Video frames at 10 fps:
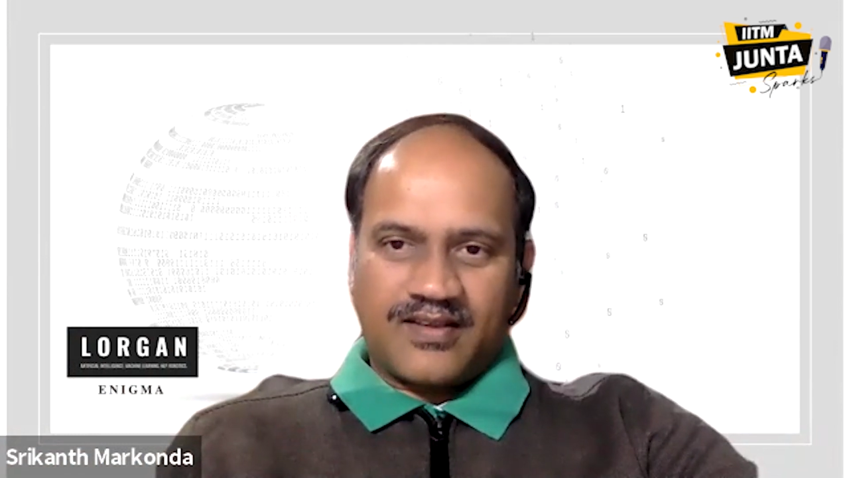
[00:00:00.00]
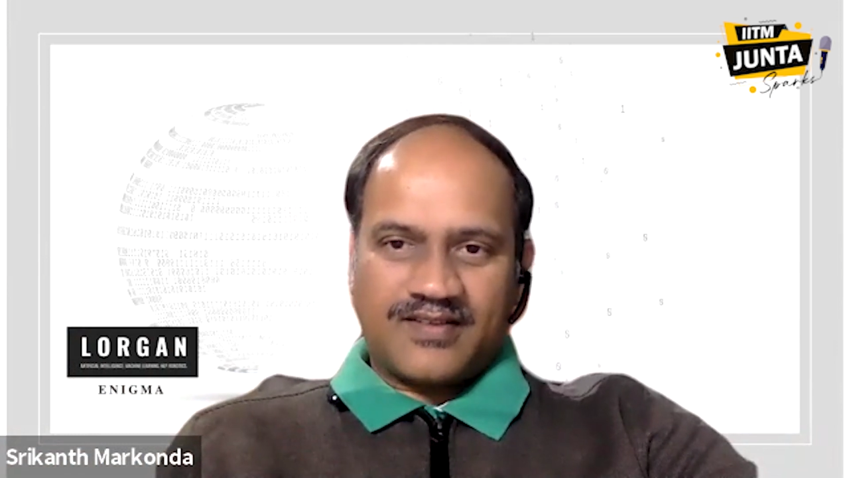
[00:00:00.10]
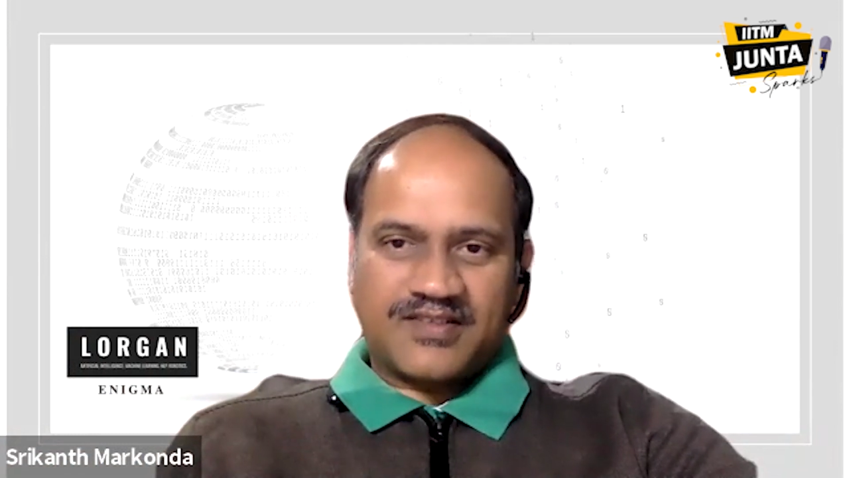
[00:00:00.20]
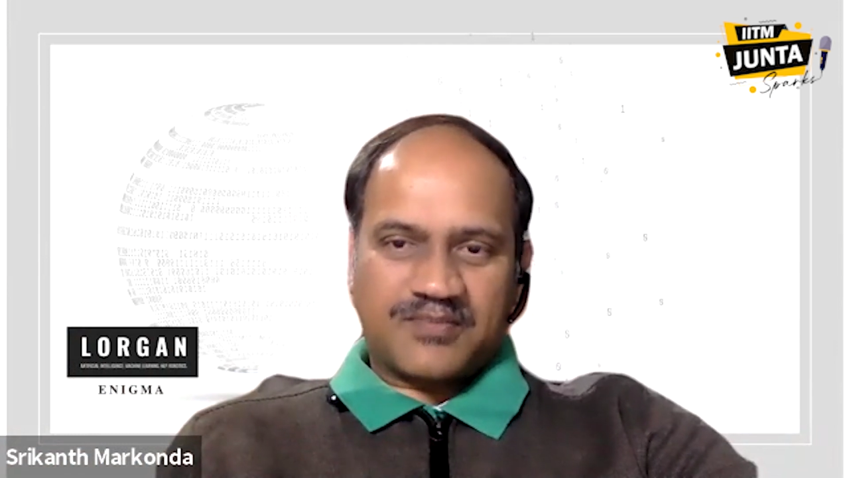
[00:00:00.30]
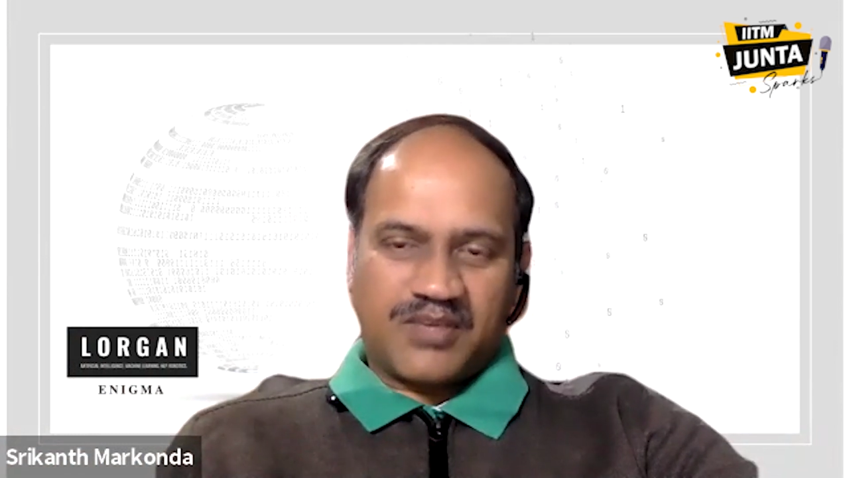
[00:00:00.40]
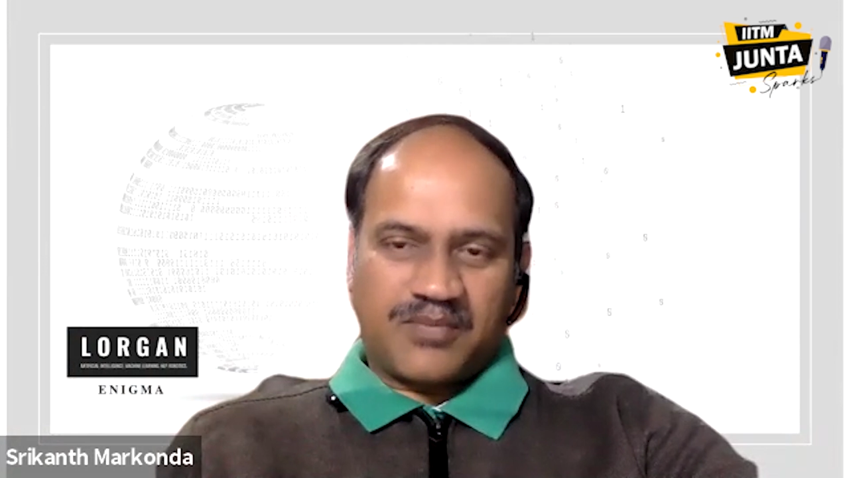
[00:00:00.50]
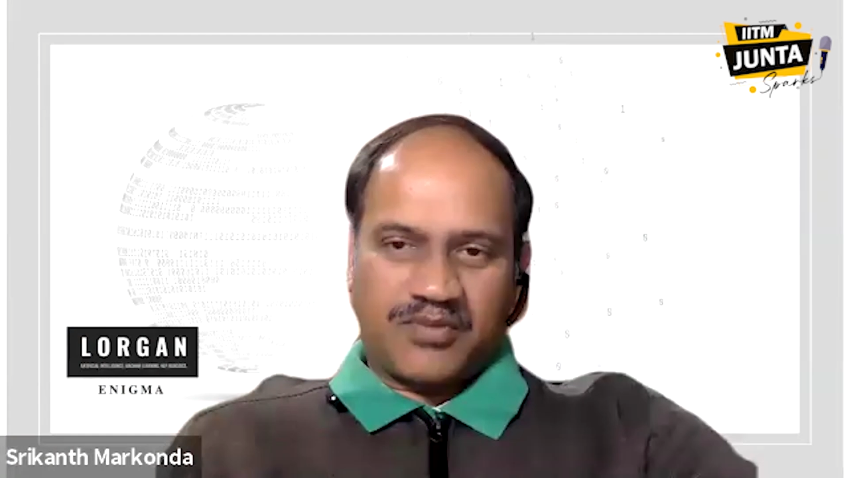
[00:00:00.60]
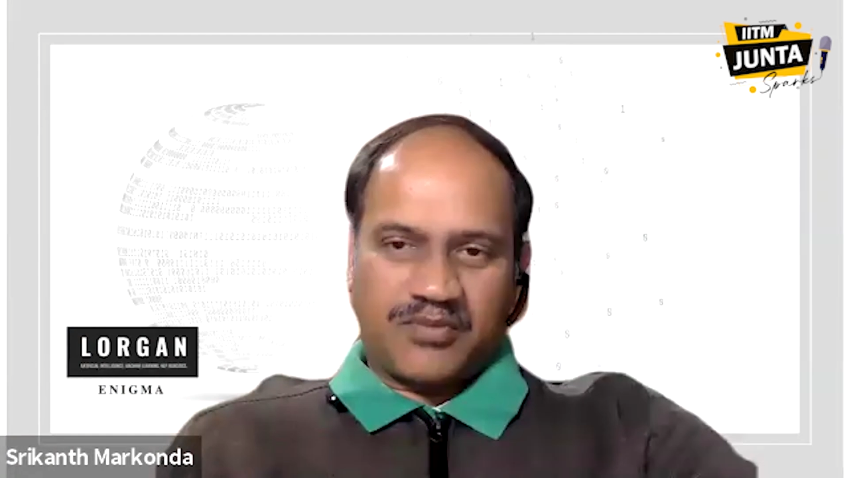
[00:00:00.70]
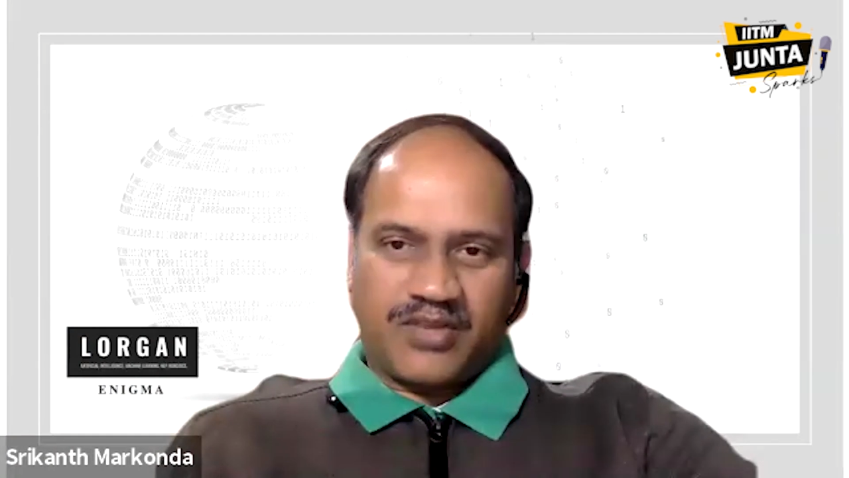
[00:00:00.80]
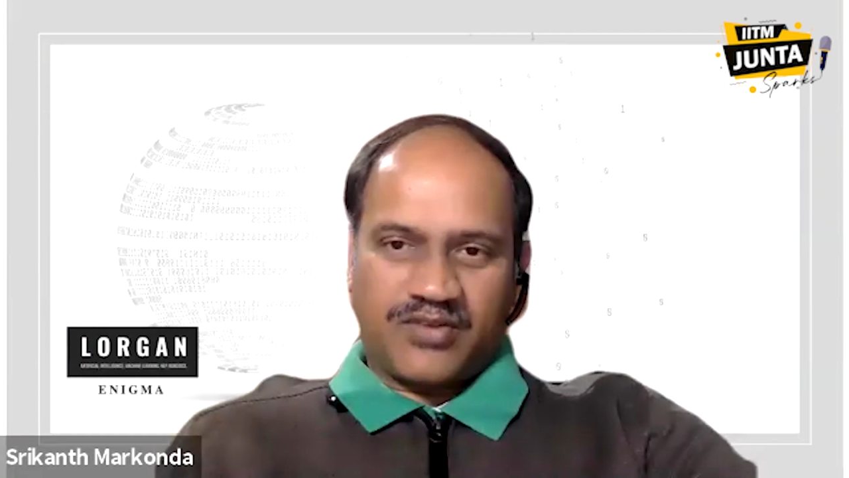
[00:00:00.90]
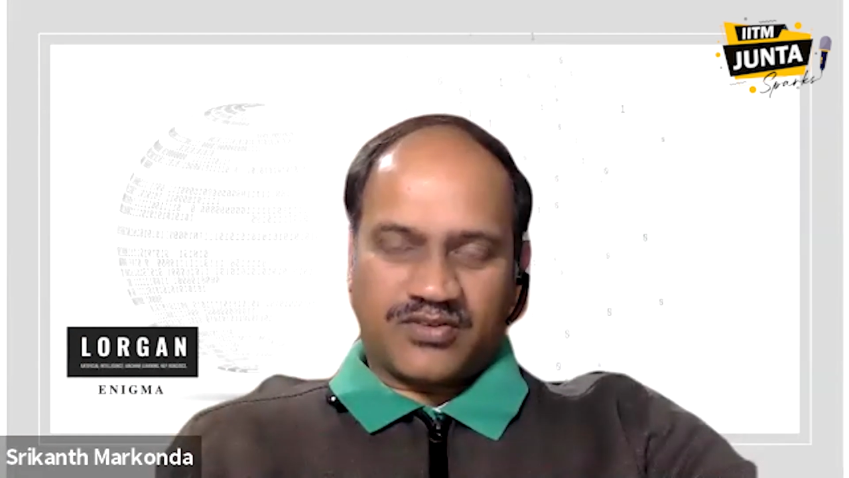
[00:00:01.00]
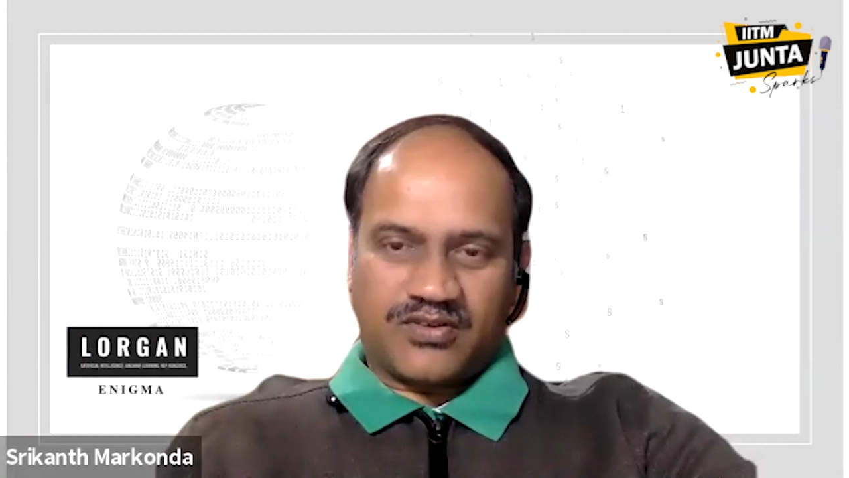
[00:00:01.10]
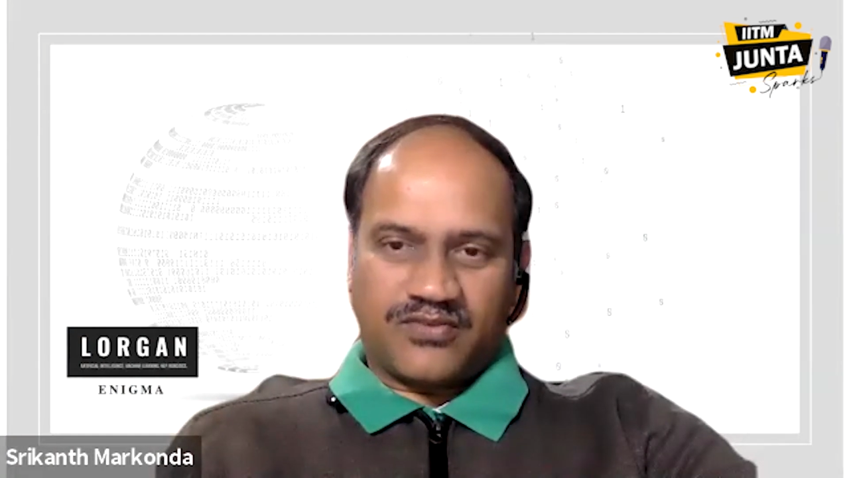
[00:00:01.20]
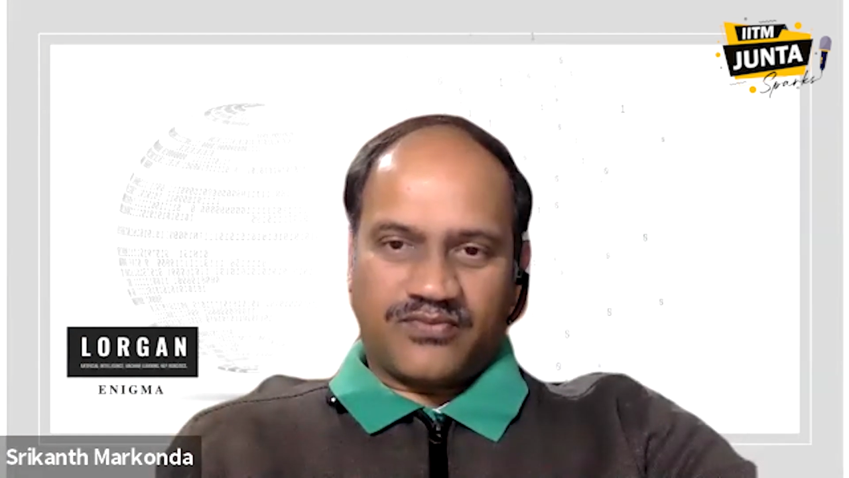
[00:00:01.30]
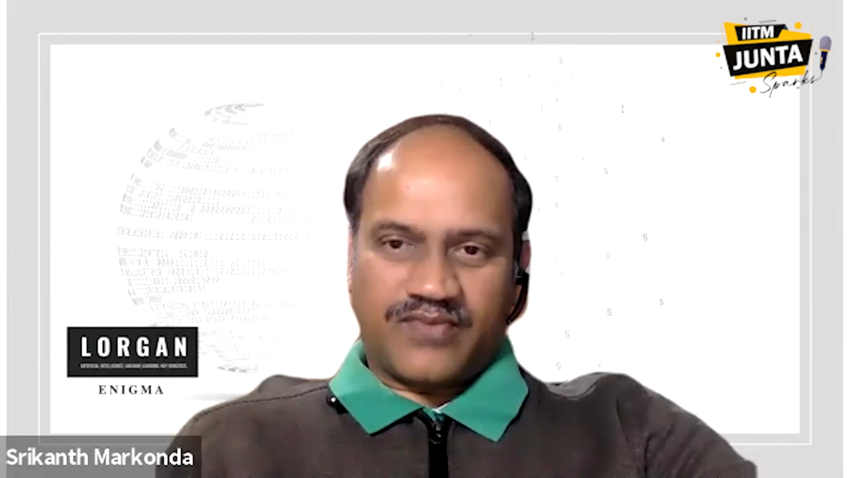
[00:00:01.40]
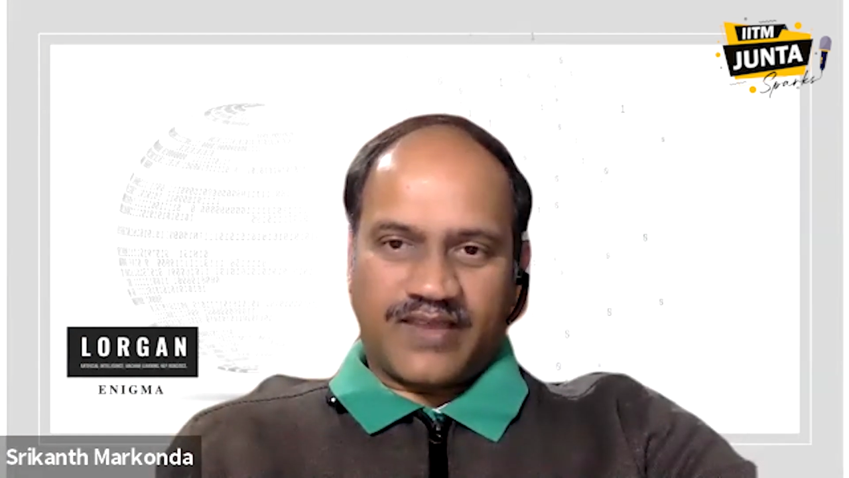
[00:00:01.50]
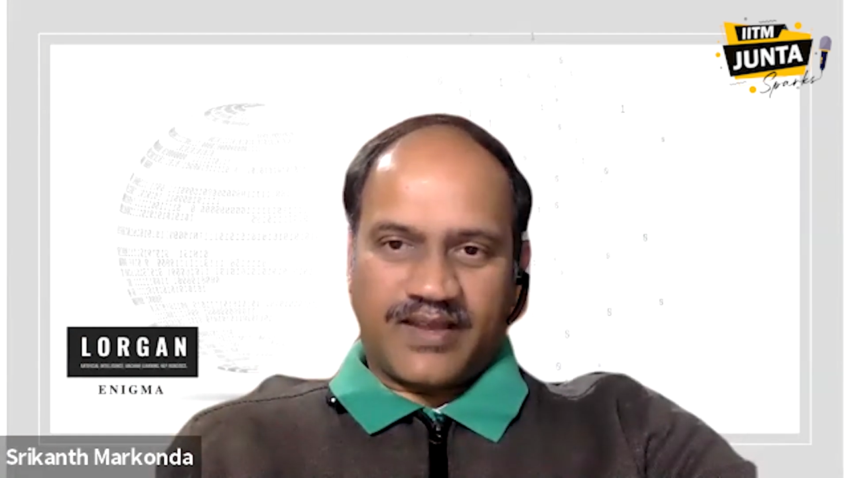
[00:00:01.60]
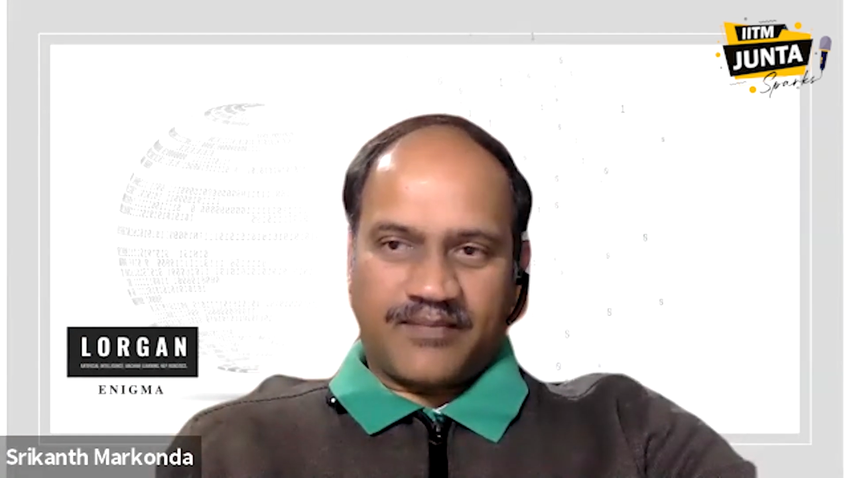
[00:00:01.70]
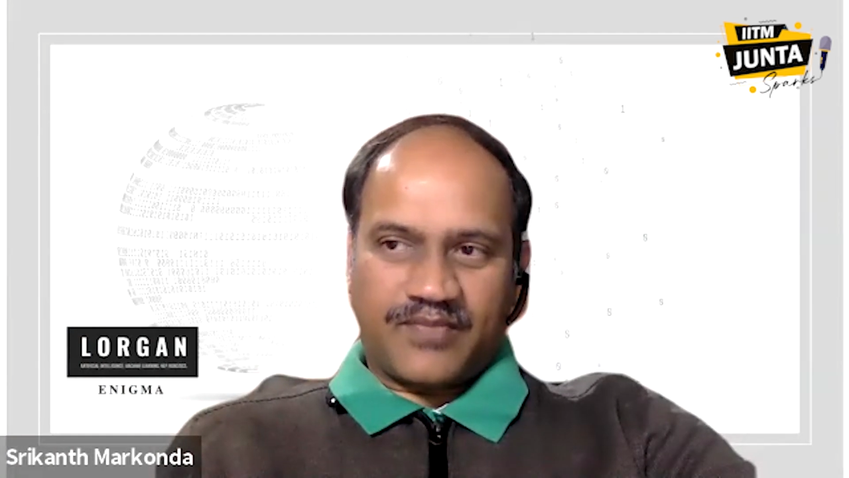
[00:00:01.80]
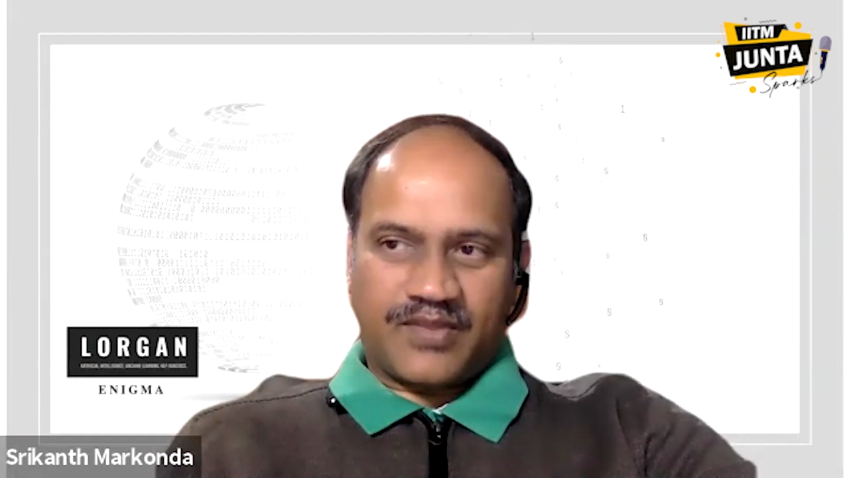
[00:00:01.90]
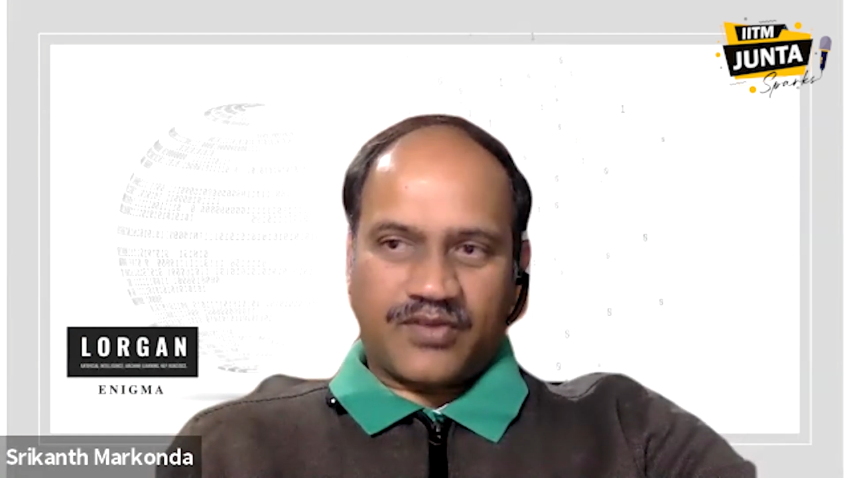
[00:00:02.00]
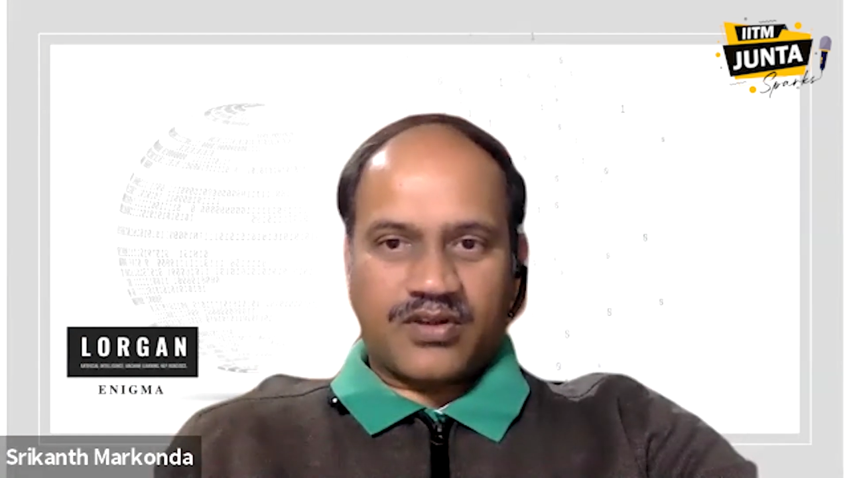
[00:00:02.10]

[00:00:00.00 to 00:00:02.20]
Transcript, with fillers: kills people because of um,